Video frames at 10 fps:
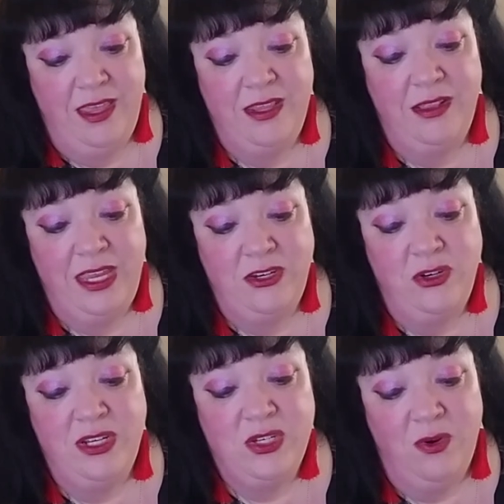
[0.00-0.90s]
the
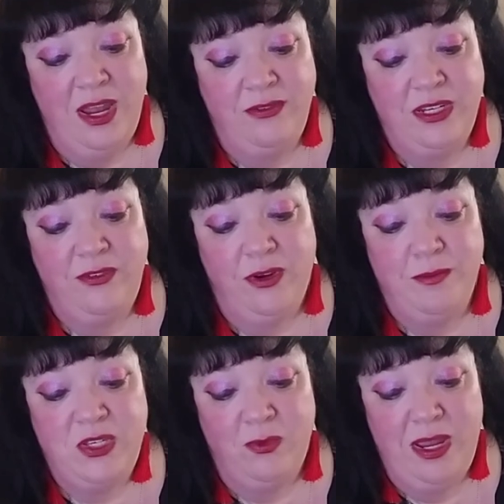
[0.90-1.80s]
lantern is crafted
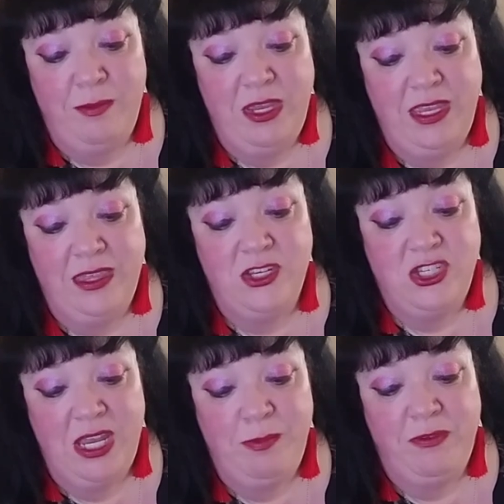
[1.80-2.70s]
from ceramic in the
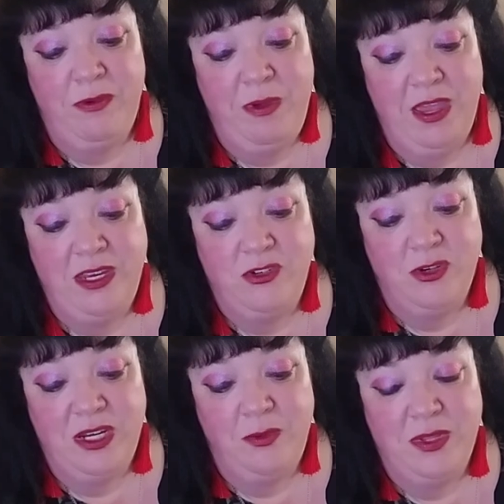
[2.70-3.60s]
shape of a pine
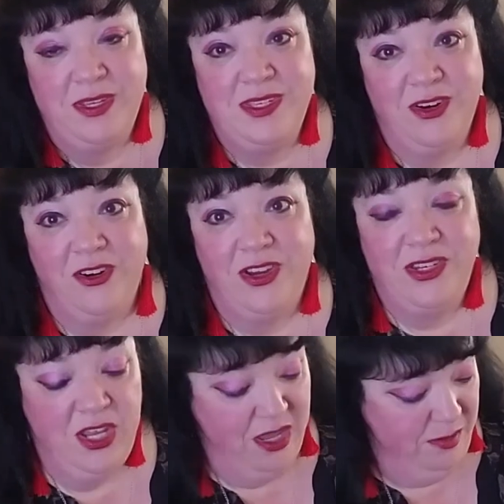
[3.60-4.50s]
tree with a star
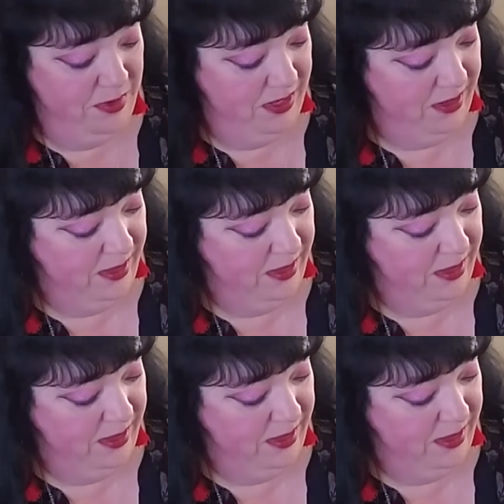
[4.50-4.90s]
on top.